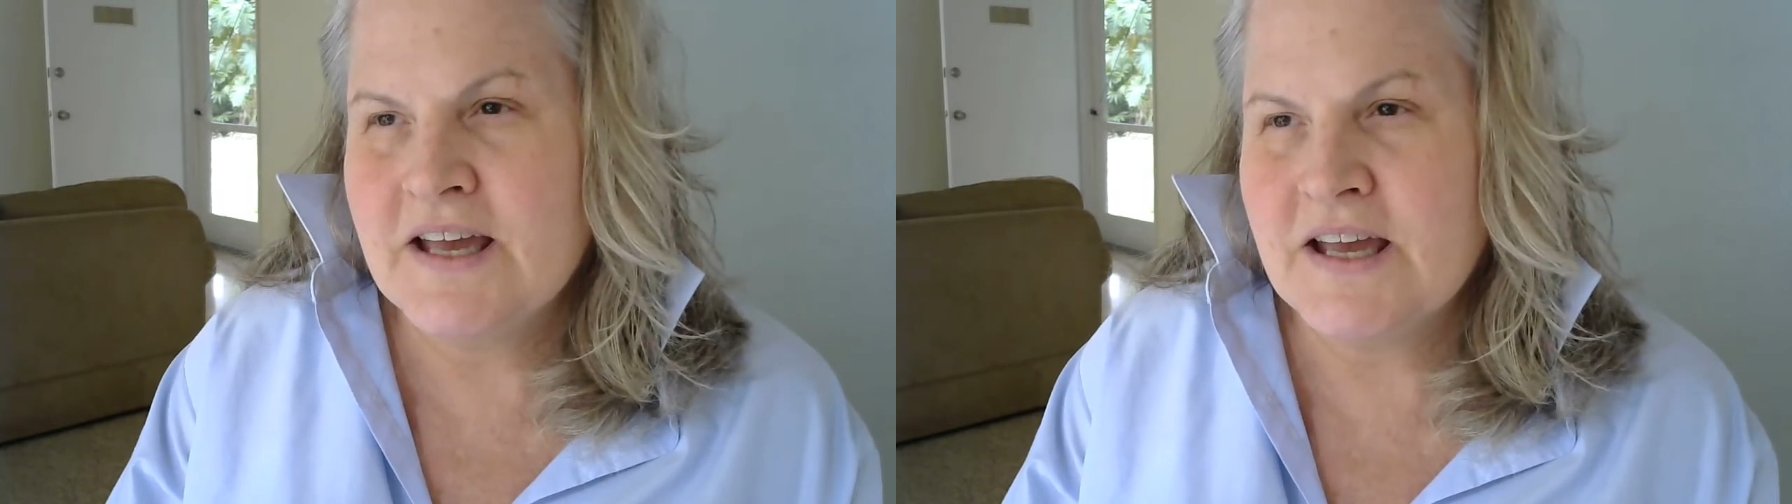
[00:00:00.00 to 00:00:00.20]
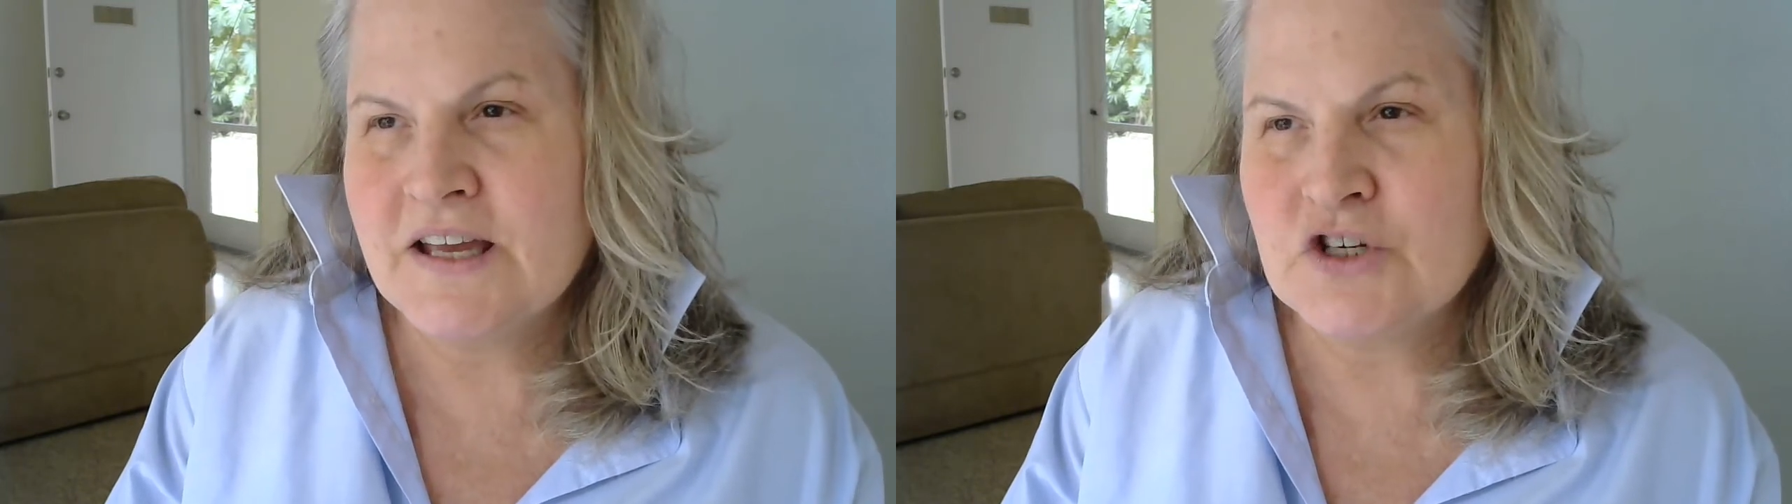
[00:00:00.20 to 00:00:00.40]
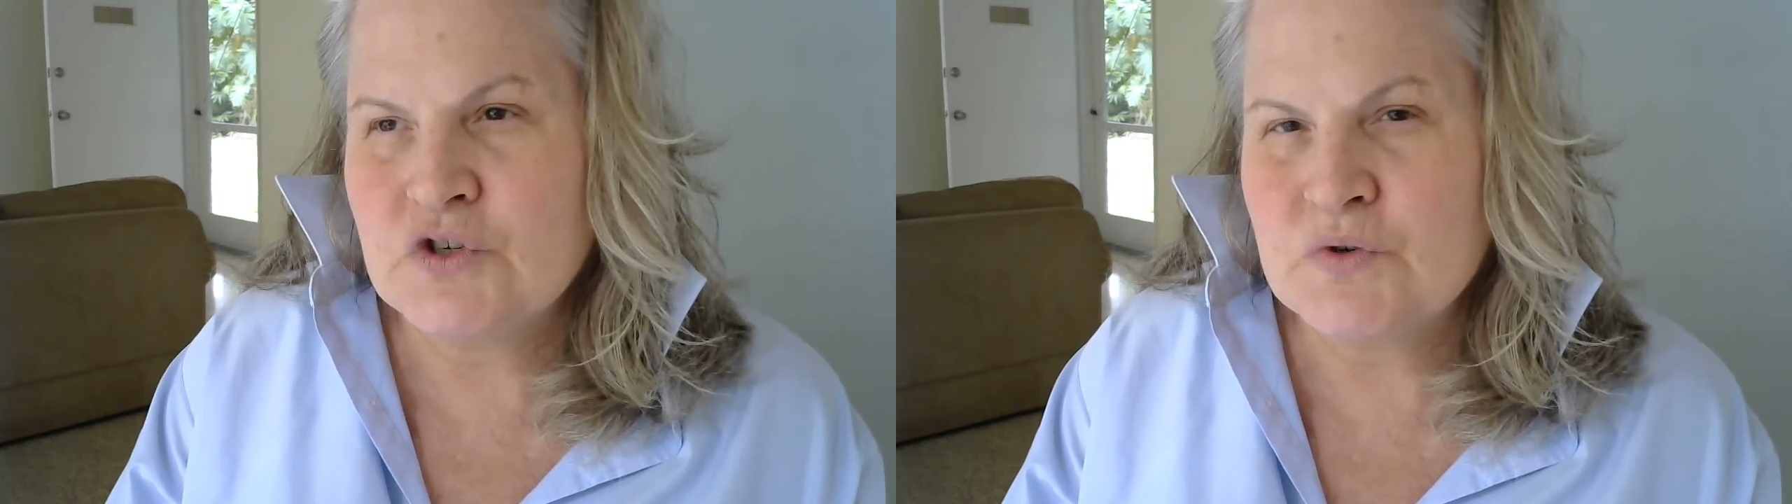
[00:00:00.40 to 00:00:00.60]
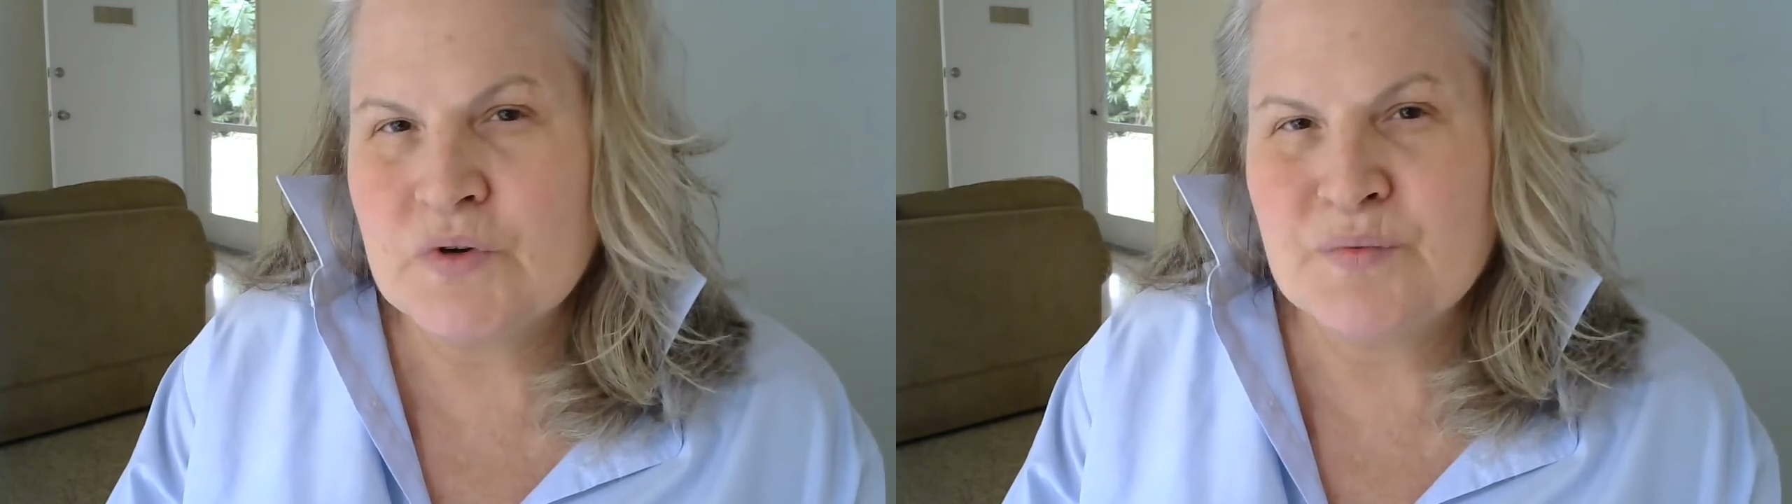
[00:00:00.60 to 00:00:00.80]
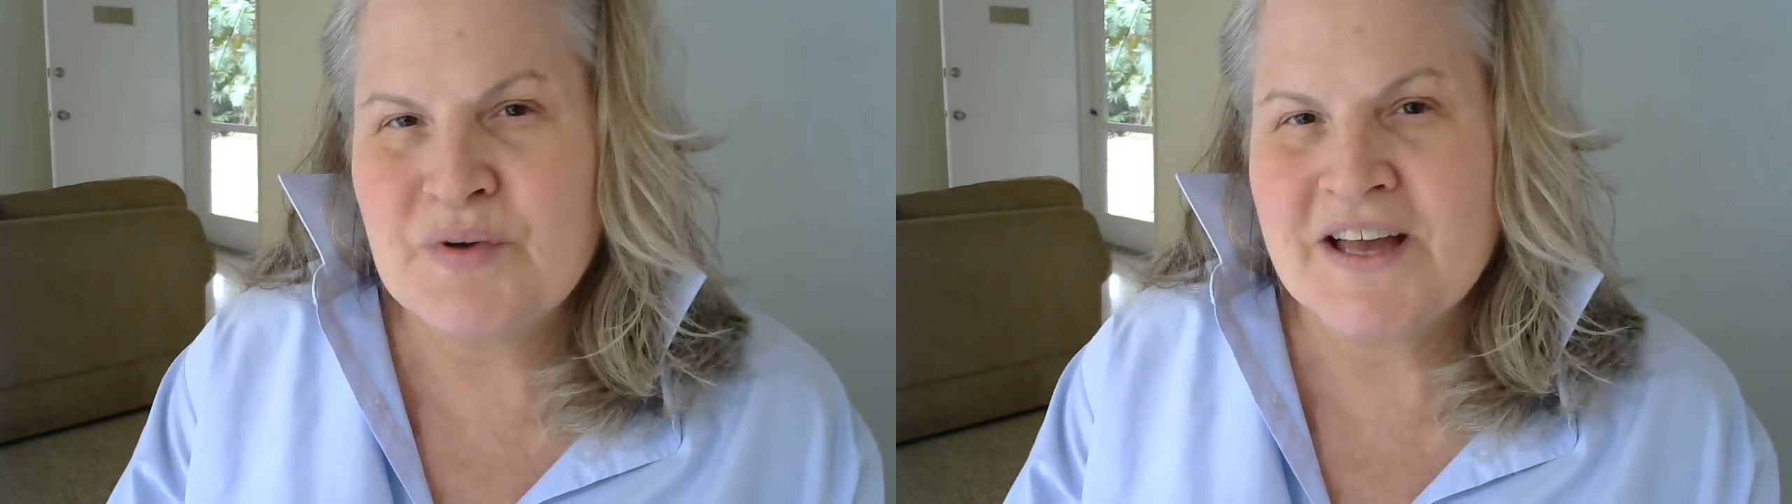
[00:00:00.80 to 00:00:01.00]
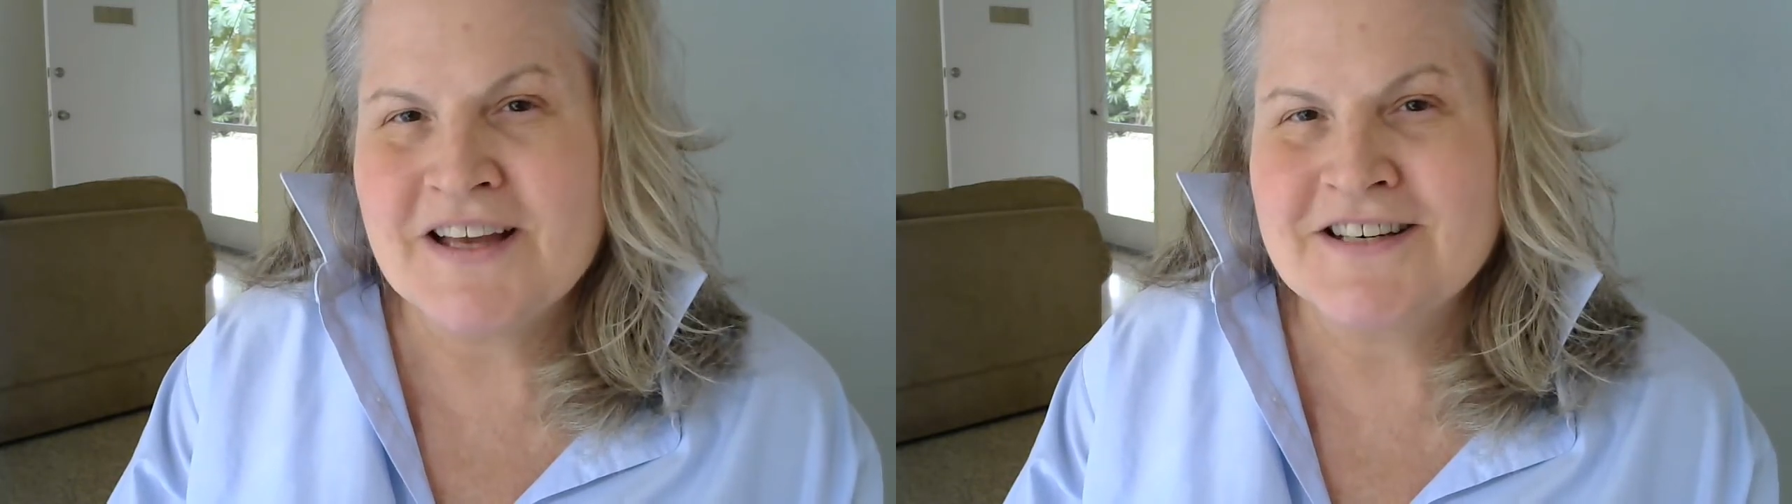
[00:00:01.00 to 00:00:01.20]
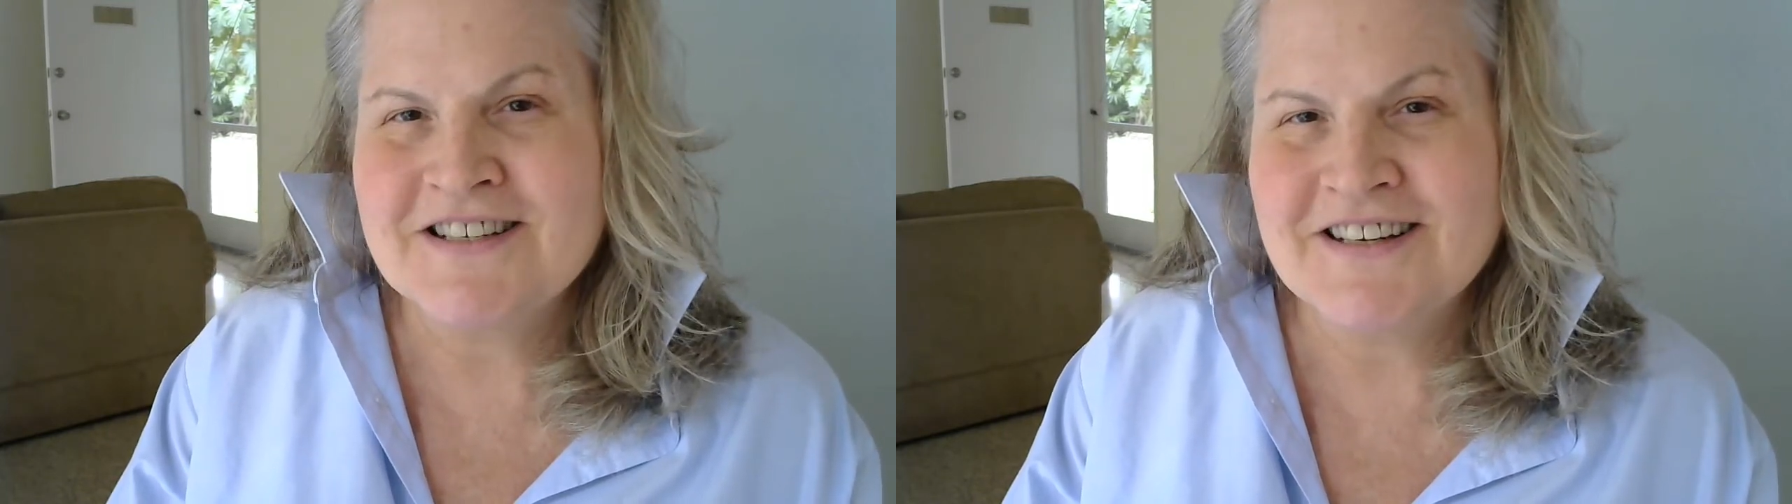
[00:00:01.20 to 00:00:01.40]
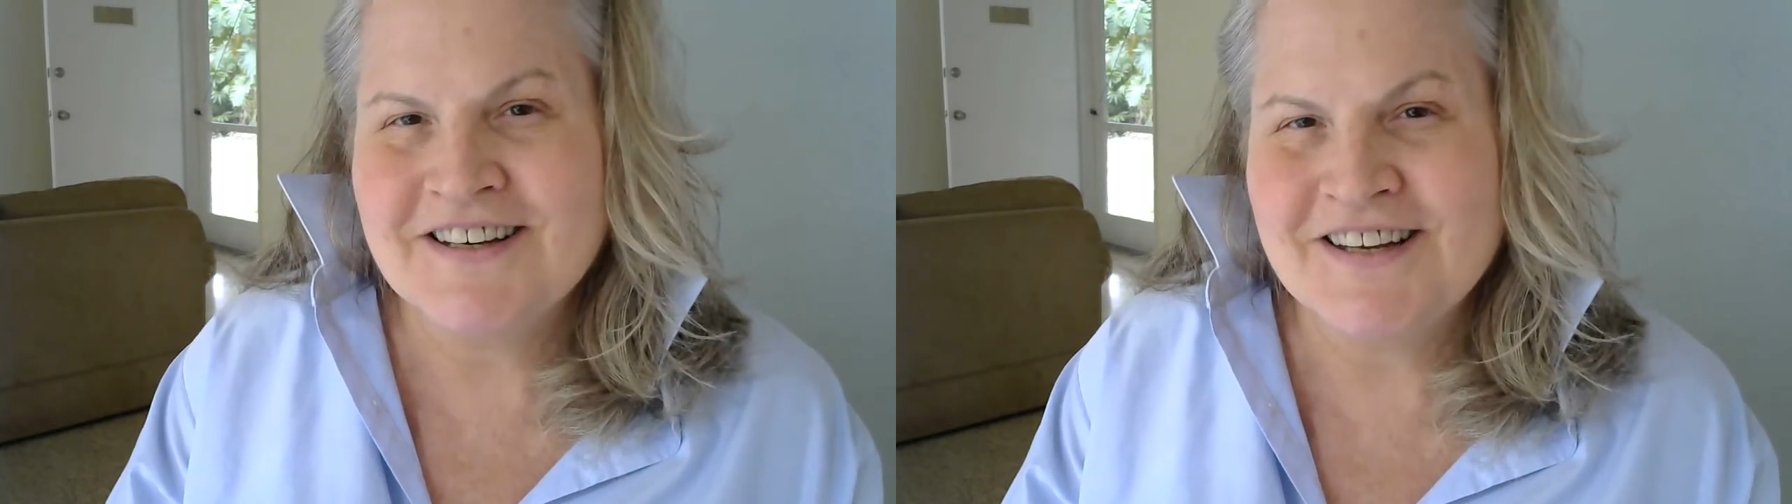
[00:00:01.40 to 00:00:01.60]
and true compassion